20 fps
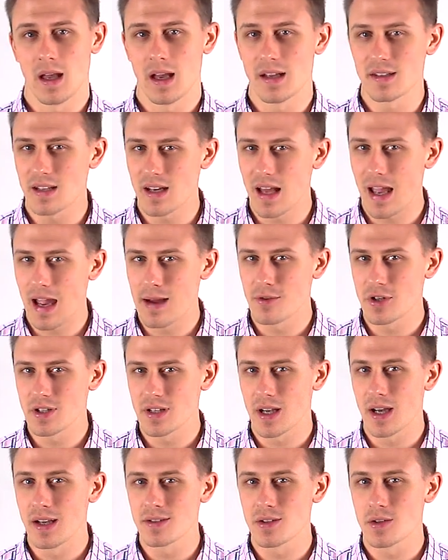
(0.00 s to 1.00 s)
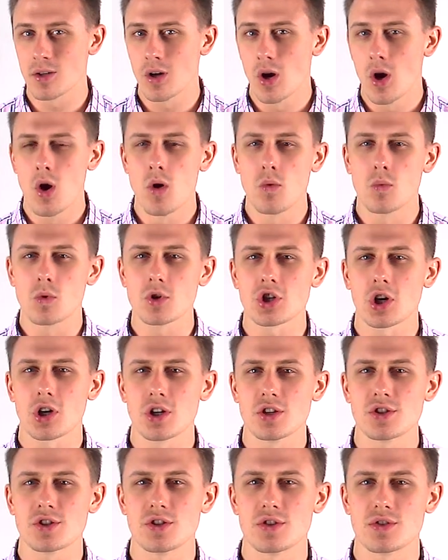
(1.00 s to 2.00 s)
As an advertiser, we're
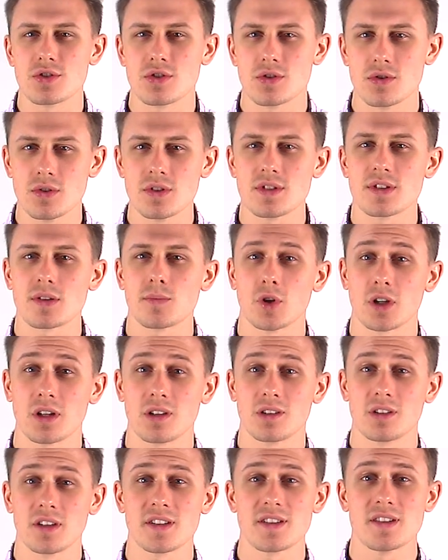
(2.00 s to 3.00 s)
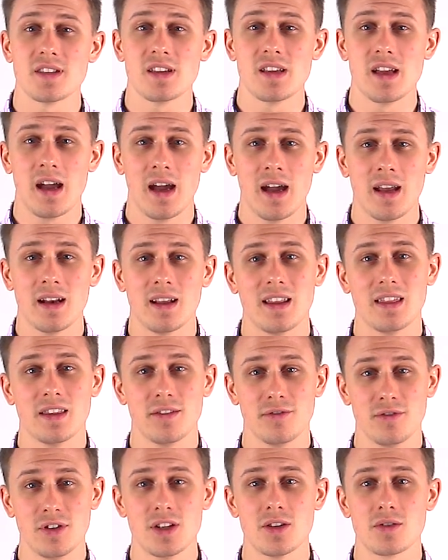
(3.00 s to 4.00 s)
charged as soon as someone clicks the ad and the
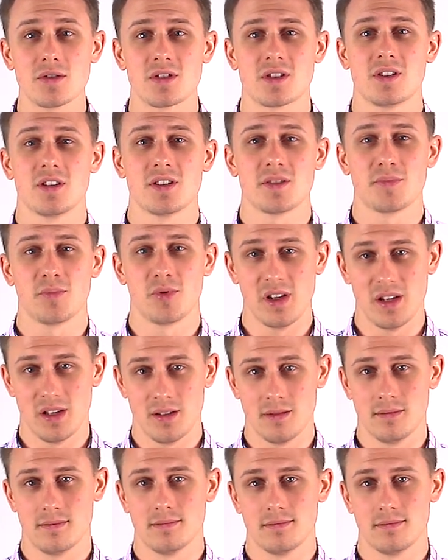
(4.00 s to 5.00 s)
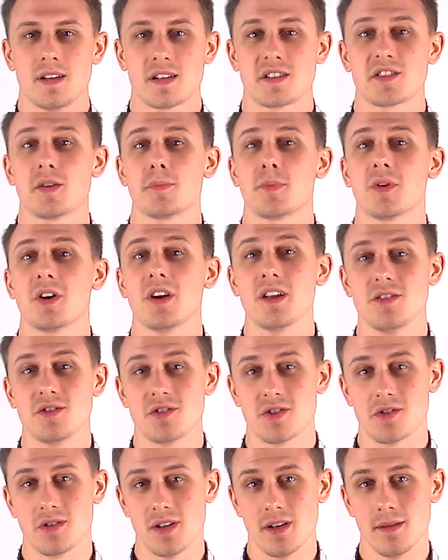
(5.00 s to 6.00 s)
video starts playing. Next up are
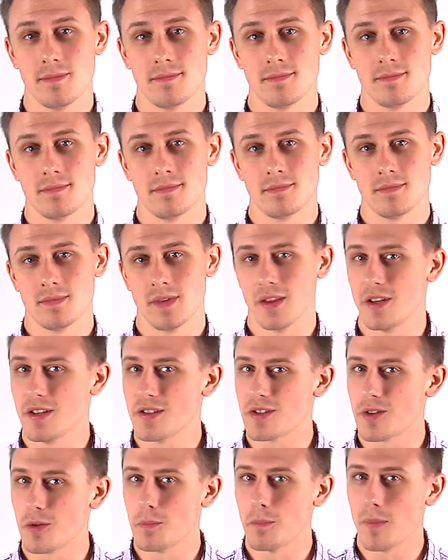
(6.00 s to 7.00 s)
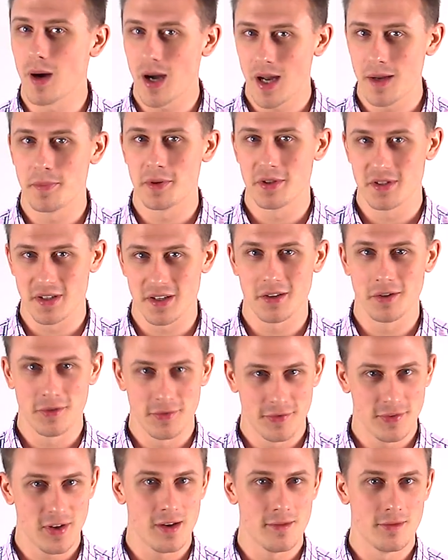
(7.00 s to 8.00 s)
in-stream. Now these are my
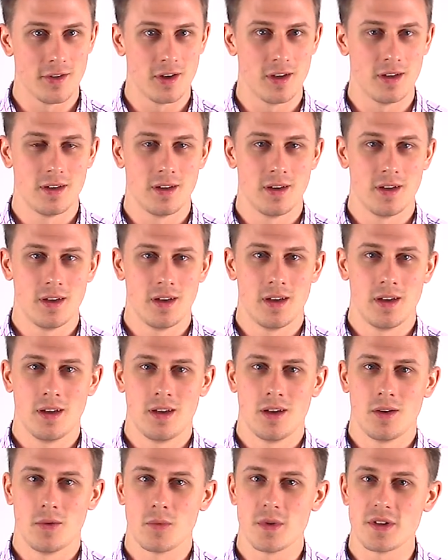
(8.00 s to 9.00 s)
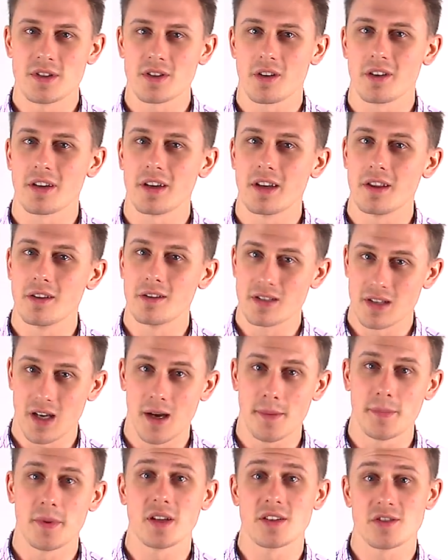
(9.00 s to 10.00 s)
particular favorite. We target either
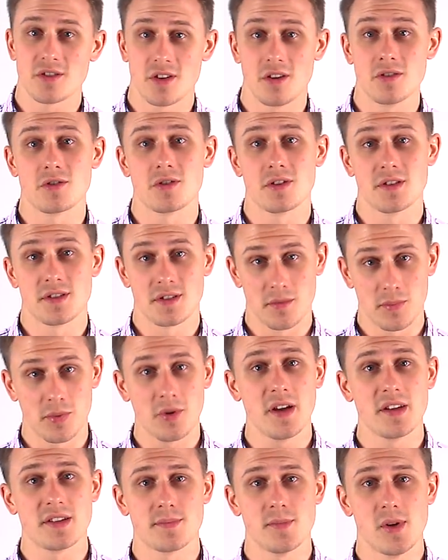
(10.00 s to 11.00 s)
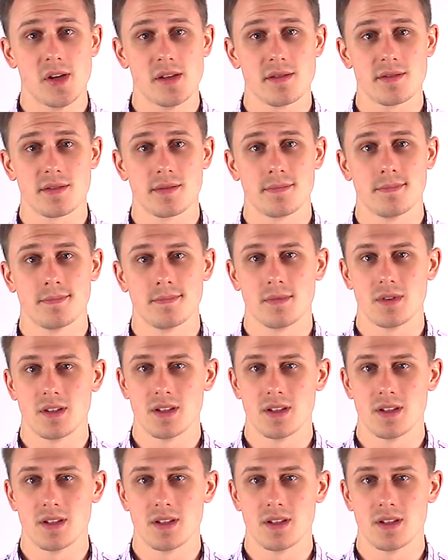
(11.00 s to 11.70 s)
topics, interests, or placements.